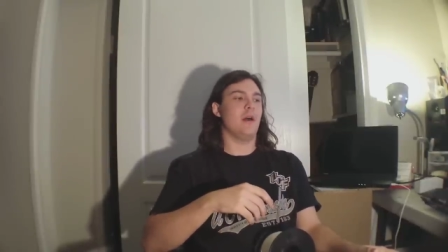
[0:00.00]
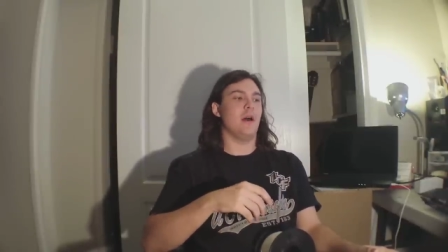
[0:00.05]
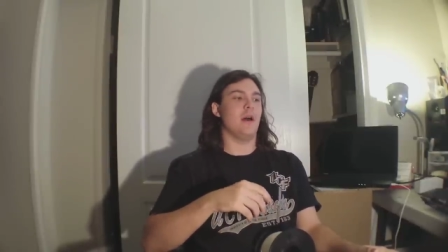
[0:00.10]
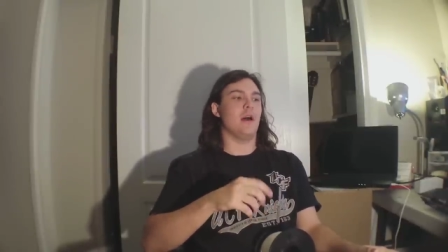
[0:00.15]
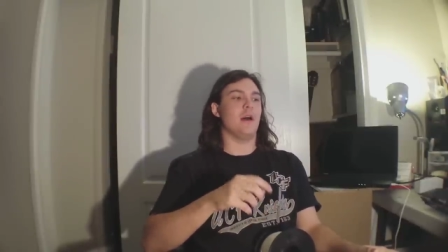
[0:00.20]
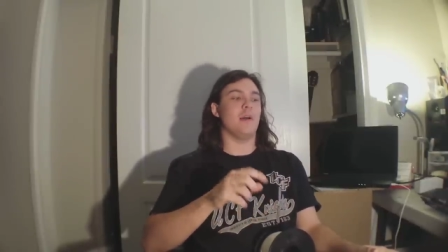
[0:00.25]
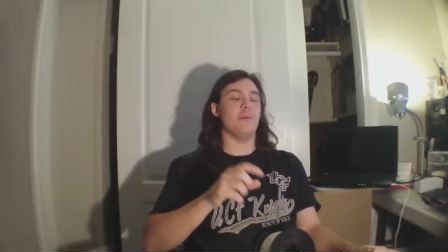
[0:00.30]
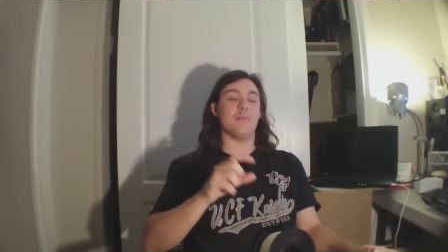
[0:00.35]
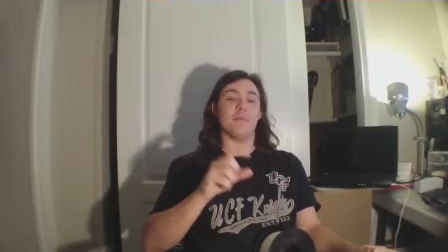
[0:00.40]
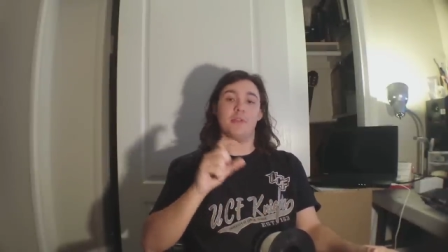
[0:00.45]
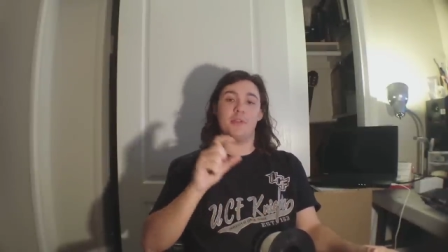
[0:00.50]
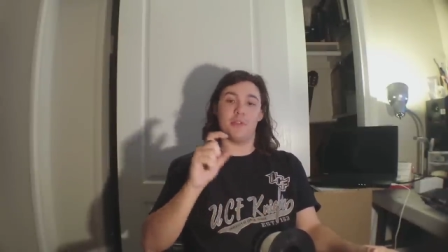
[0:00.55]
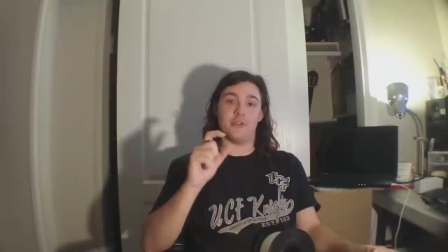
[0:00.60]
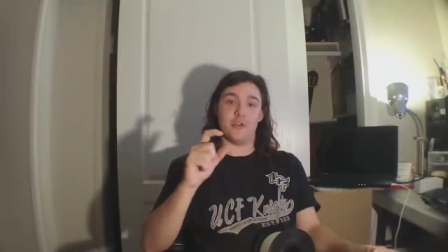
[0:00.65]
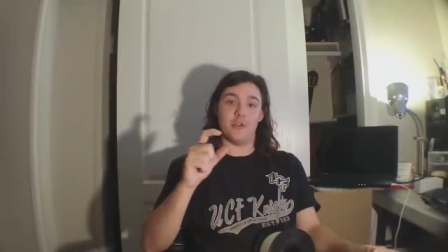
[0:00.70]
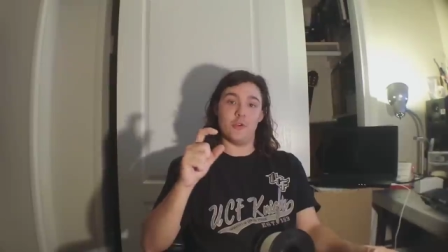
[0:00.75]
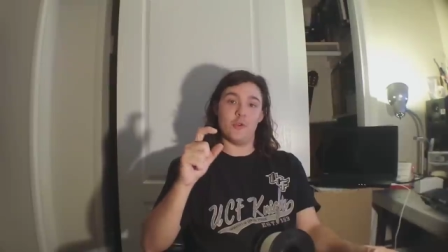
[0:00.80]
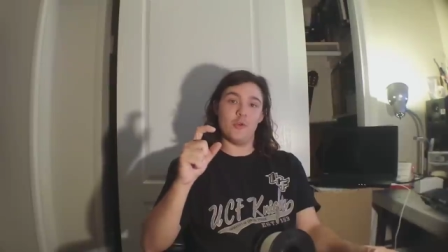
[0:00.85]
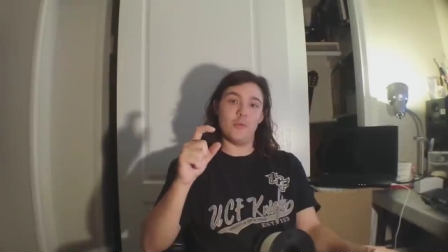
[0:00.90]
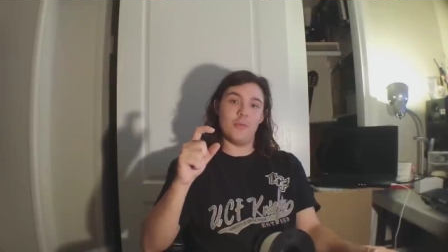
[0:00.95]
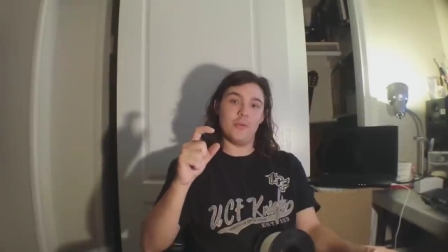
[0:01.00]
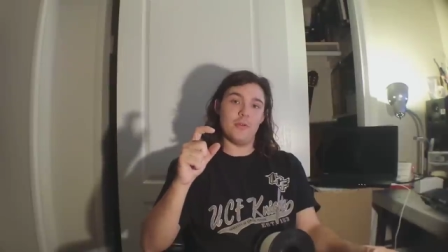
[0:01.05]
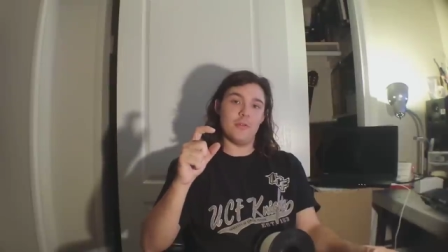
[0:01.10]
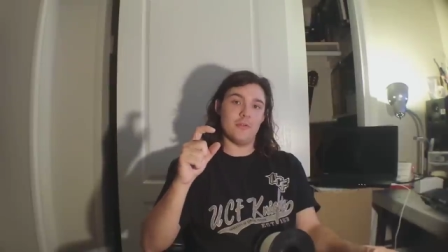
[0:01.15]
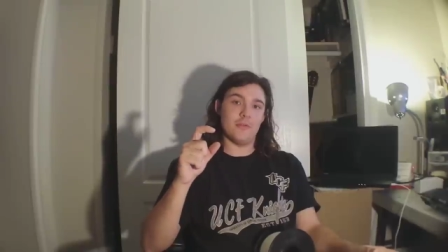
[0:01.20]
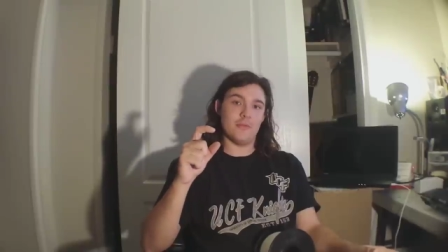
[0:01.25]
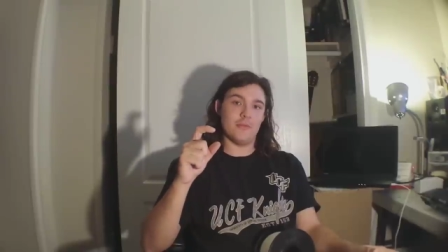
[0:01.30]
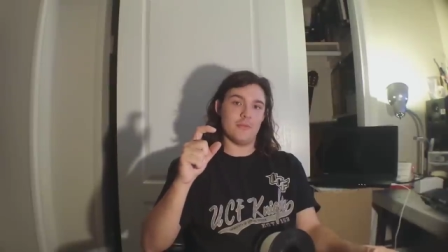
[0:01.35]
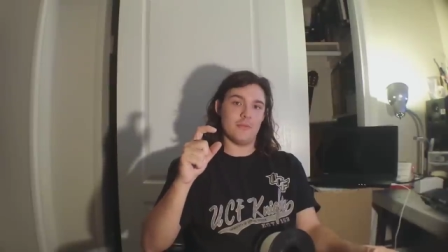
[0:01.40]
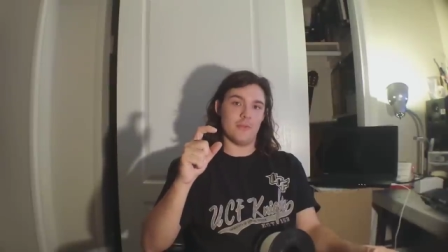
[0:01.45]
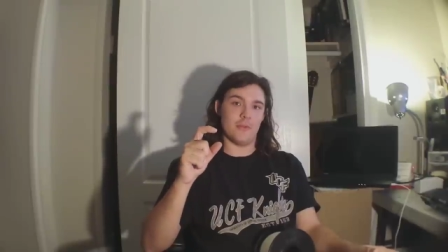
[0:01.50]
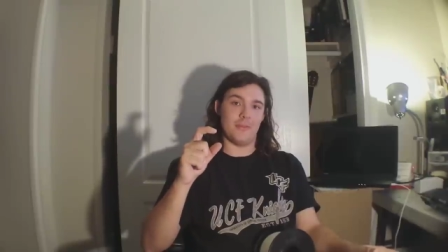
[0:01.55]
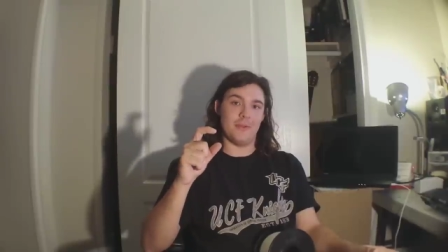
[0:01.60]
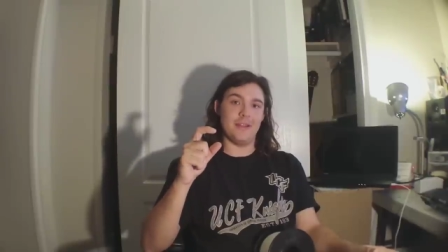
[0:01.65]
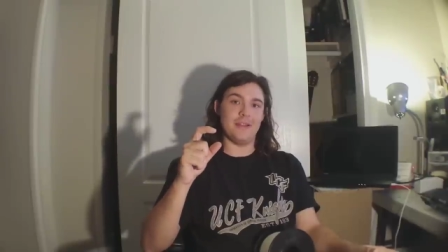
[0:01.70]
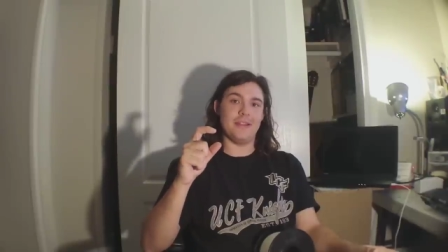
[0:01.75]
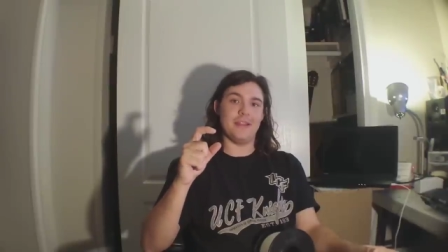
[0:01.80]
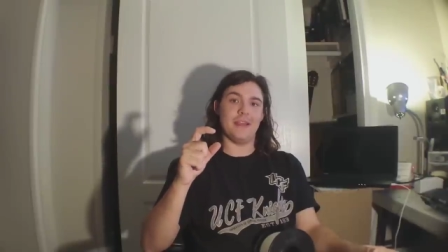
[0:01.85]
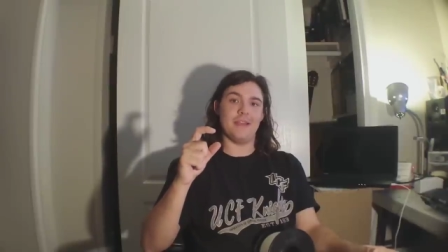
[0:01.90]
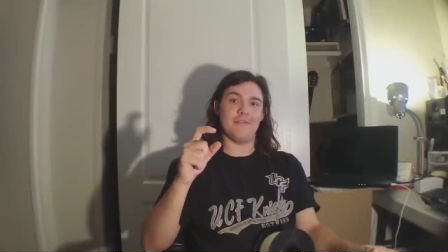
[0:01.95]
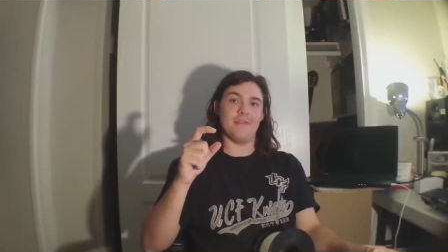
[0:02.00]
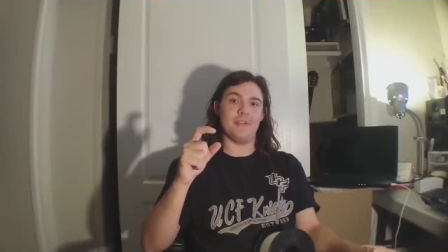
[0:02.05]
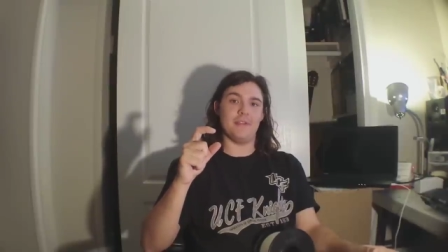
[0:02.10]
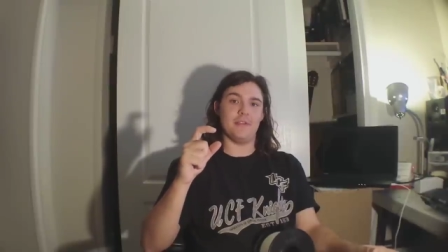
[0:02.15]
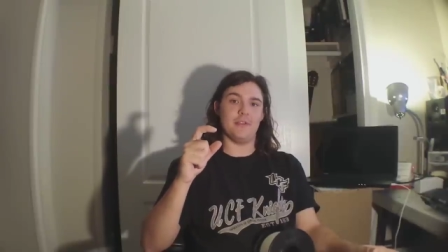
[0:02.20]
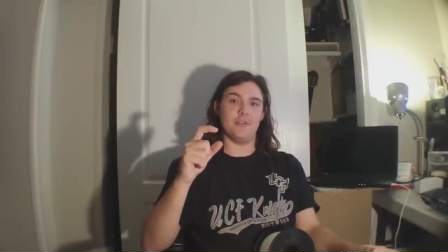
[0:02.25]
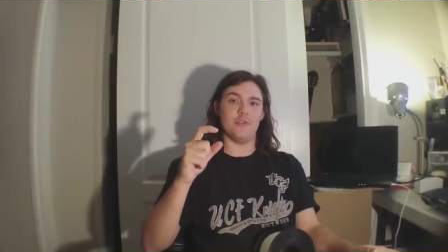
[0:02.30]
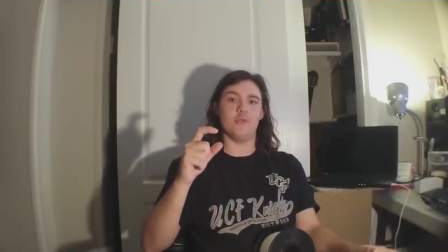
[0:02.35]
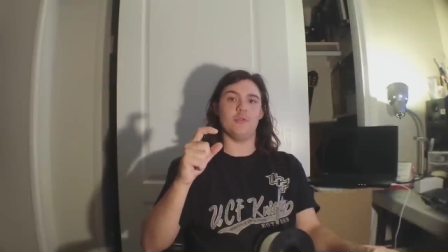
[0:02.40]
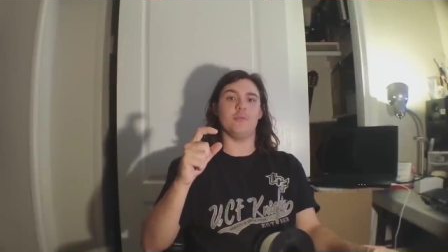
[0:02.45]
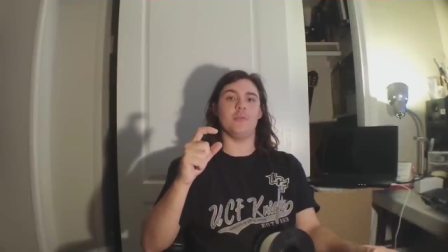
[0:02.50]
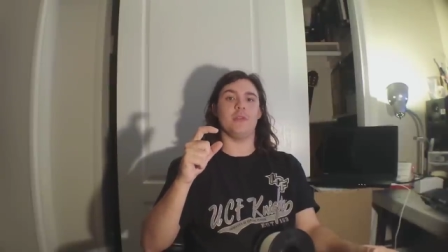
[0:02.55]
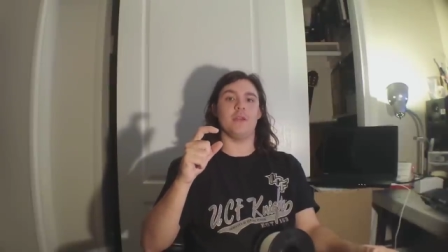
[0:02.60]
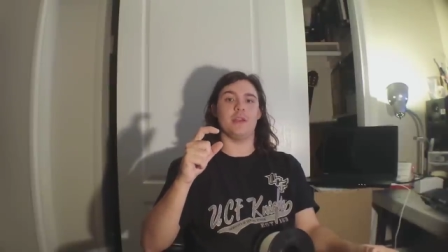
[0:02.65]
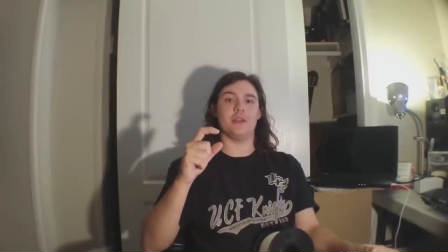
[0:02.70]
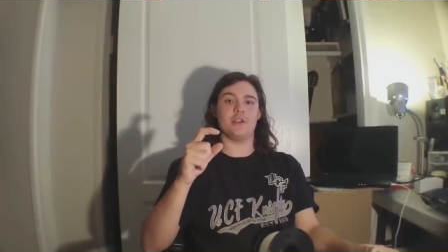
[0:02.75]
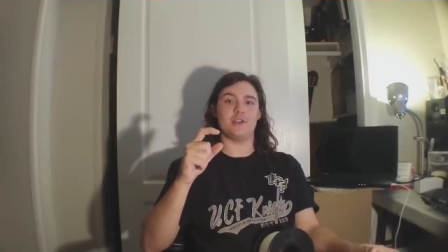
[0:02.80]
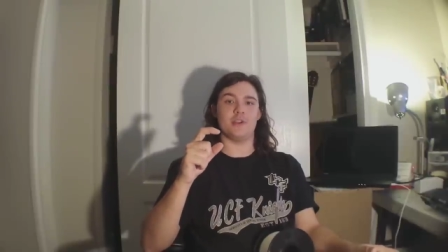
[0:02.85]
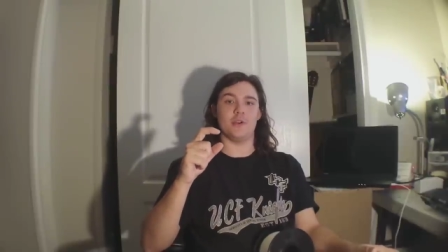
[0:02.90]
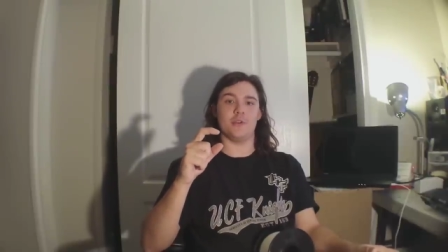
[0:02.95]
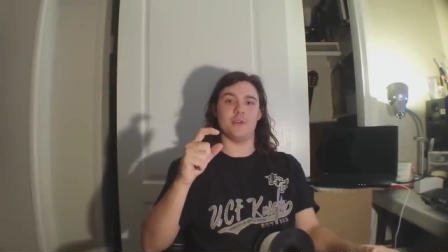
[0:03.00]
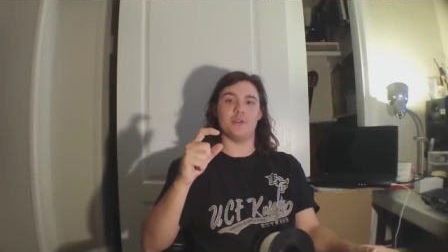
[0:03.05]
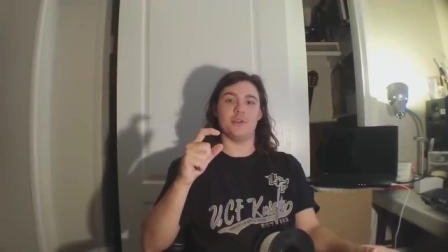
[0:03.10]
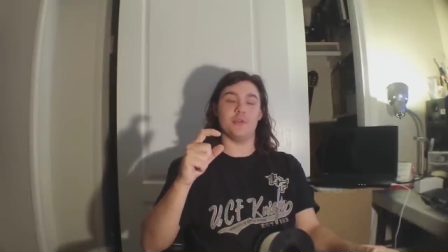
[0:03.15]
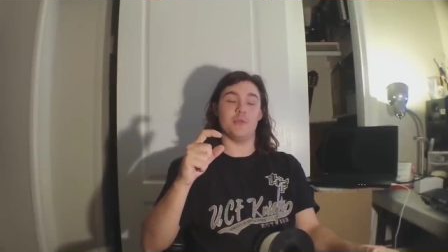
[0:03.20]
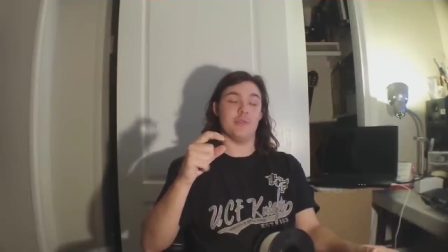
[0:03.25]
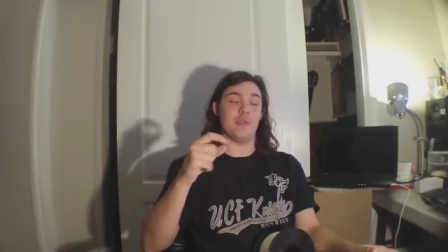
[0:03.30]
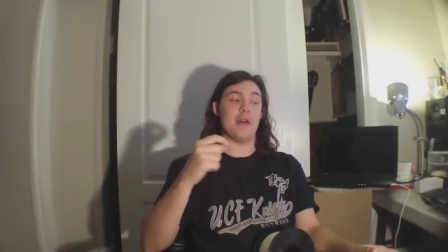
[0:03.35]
Um, the tube... The P T F E tube that I showed you,